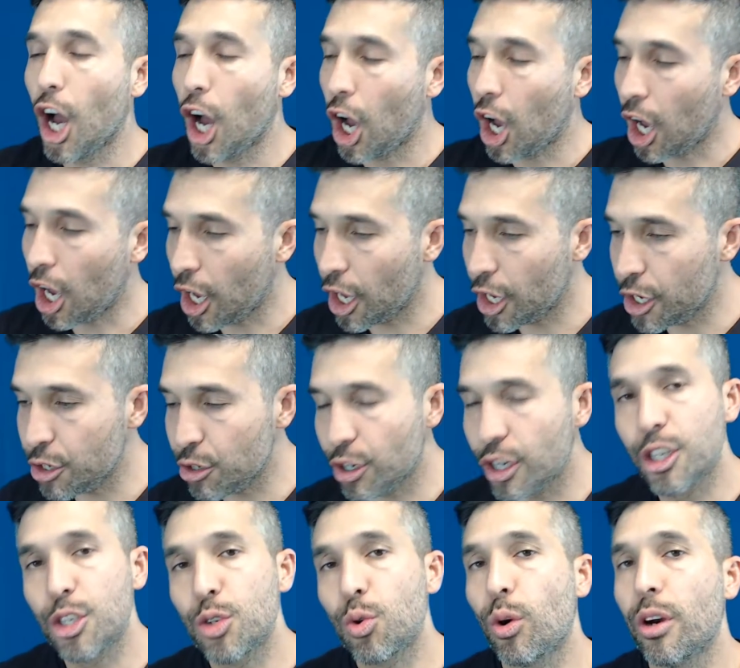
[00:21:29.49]

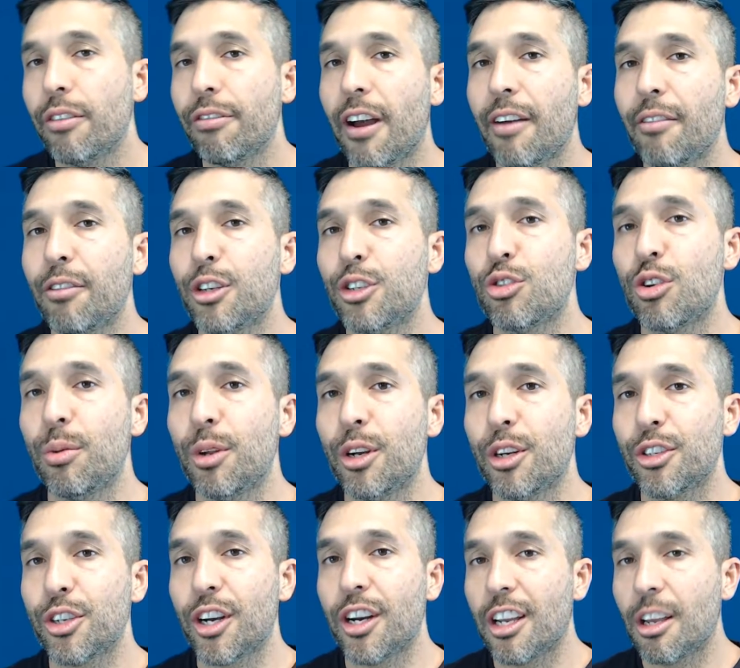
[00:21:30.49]
125
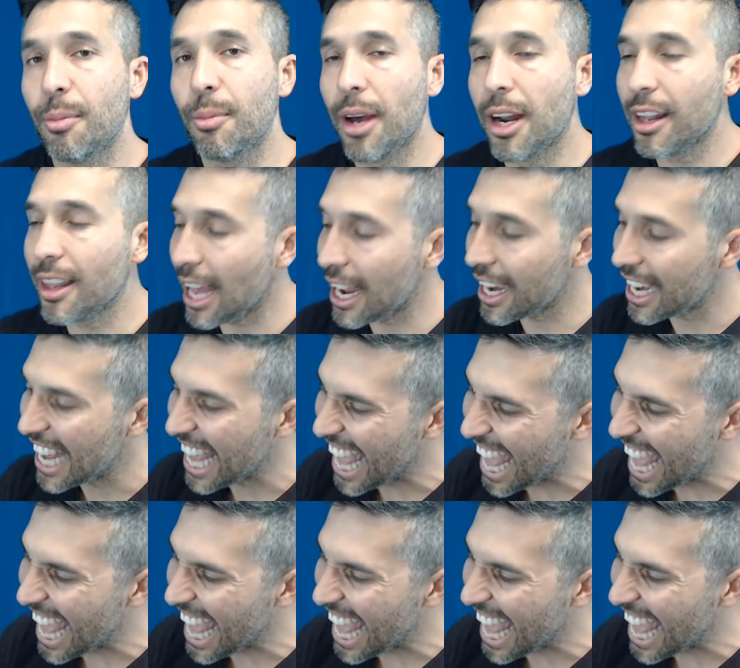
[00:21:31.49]
distributors are going to come out of that,